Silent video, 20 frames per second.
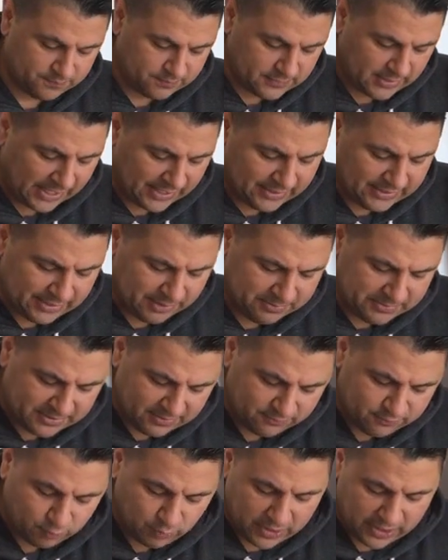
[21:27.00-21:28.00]
A little bit
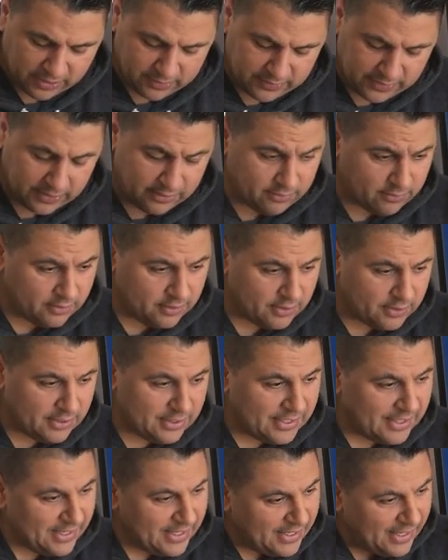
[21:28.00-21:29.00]
of wear here,
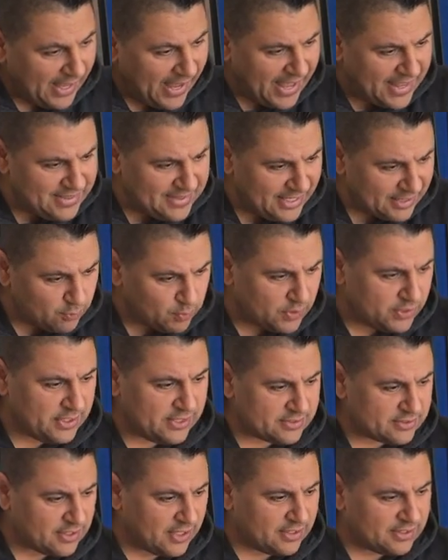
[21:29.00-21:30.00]
and that one
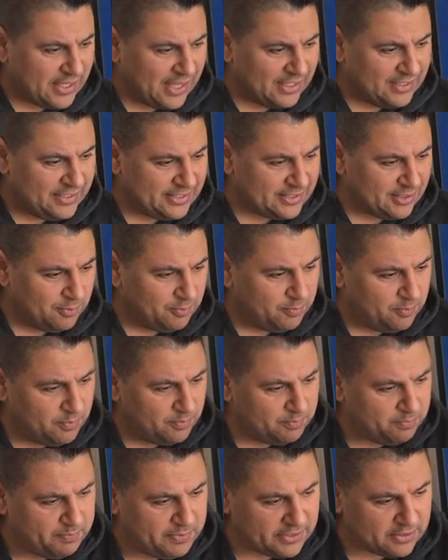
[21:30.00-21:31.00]
has got a little
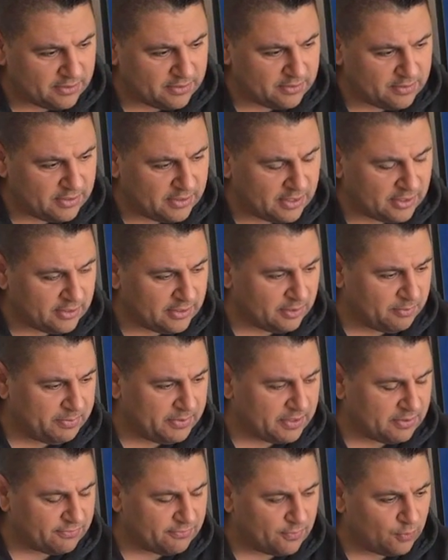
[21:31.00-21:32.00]
bit
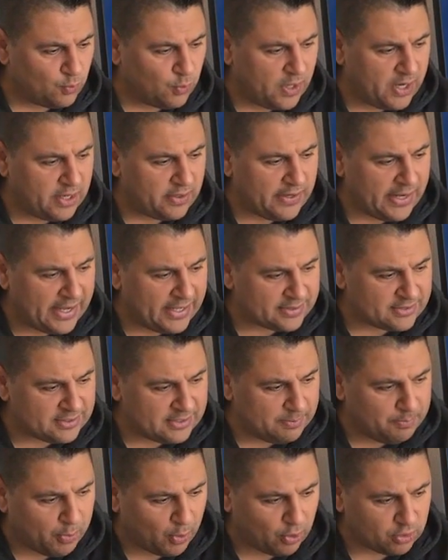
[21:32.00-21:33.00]
of wear at the
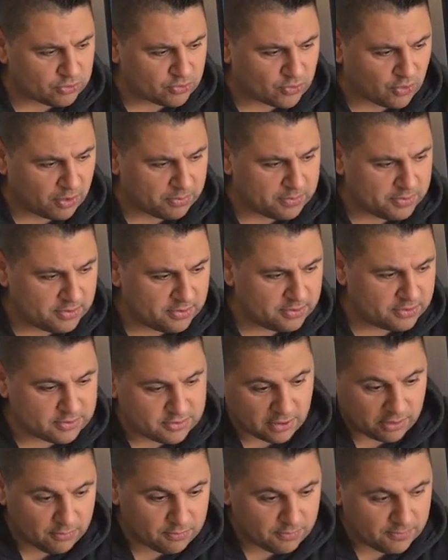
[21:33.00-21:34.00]
ball drop.
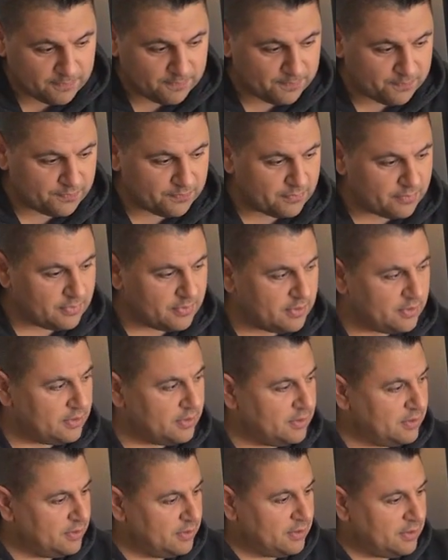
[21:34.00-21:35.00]
So,
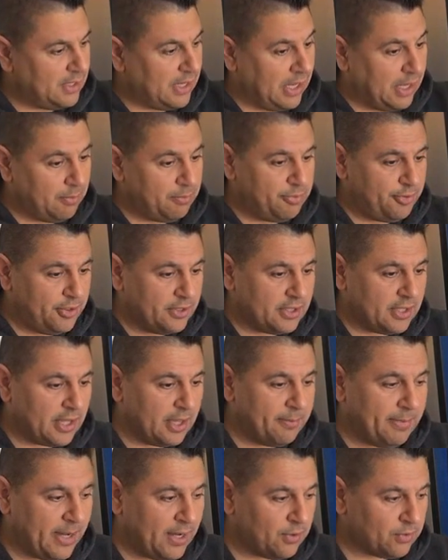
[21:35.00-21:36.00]
I'm thinking
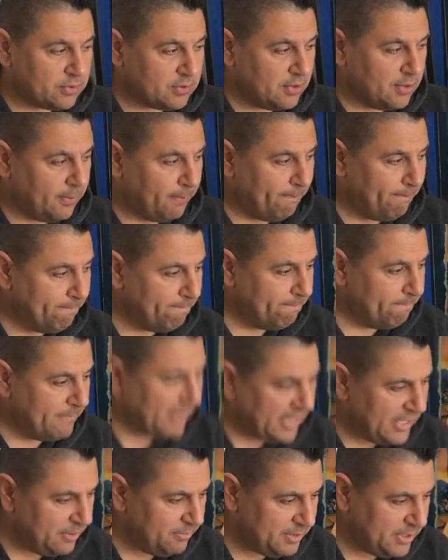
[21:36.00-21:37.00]
about
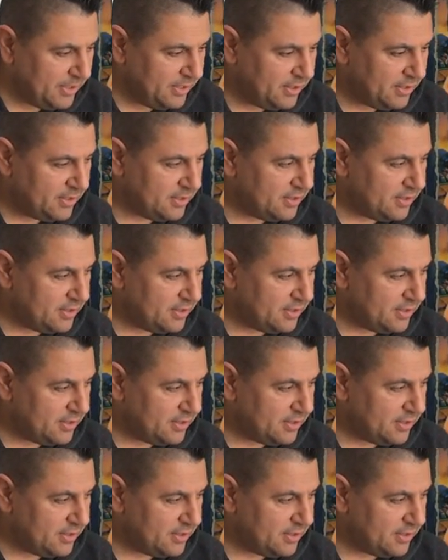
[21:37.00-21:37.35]
maybe